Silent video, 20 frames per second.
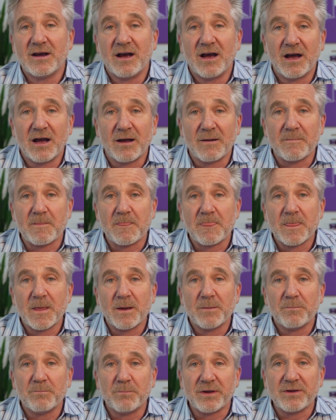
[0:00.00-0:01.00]

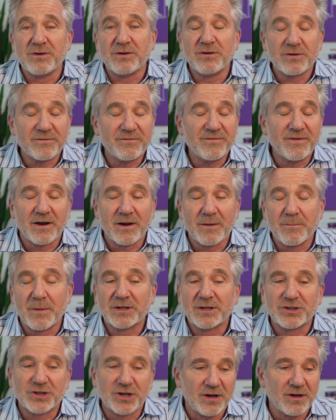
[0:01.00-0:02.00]
But you're very
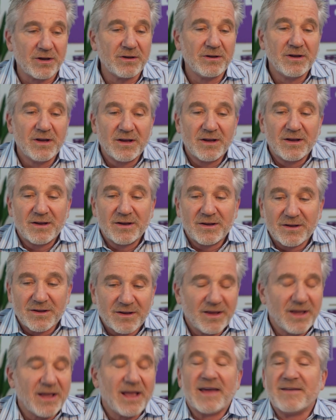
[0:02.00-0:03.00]
much a
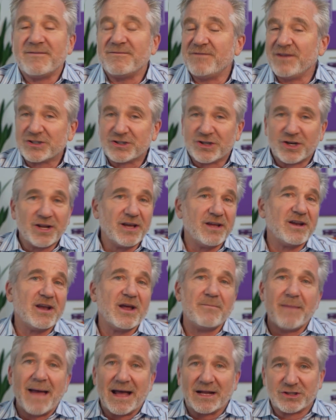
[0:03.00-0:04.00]
envision it,
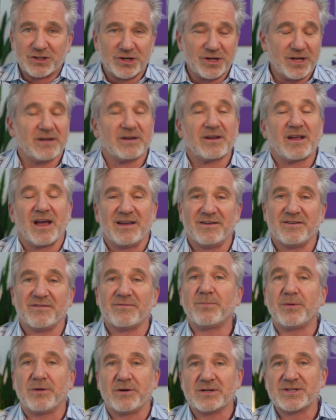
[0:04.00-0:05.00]
imagine it kind
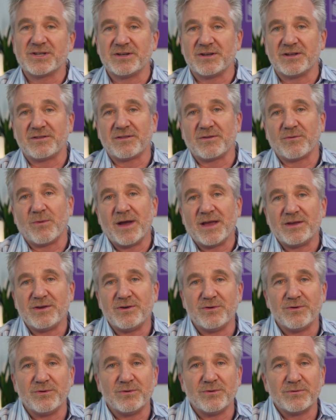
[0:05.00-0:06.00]
of person in the way
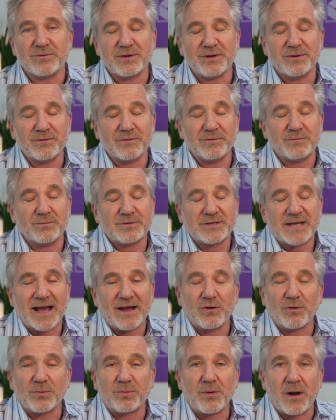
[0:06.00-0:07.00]
you
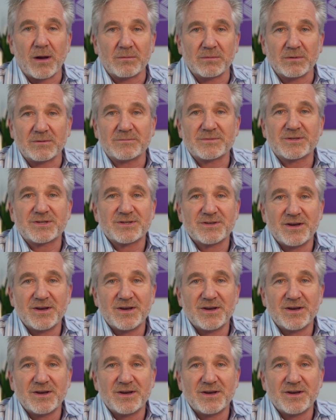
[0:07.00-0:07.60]
tackle problems.